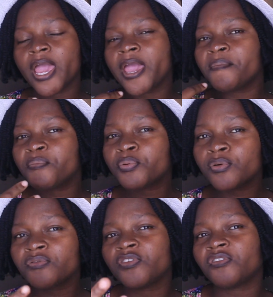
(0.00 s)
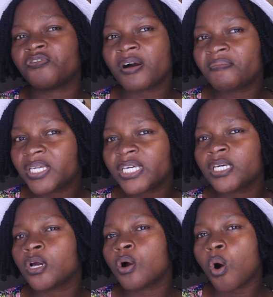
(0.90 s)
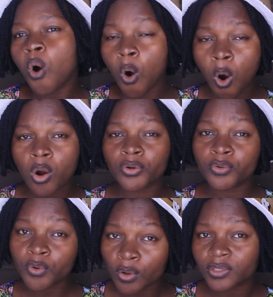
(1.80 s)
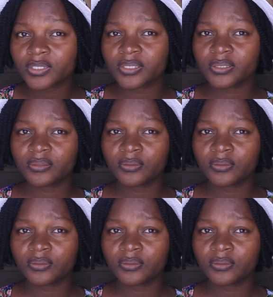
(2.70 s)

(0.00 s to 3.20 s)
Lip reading: improve your family or not.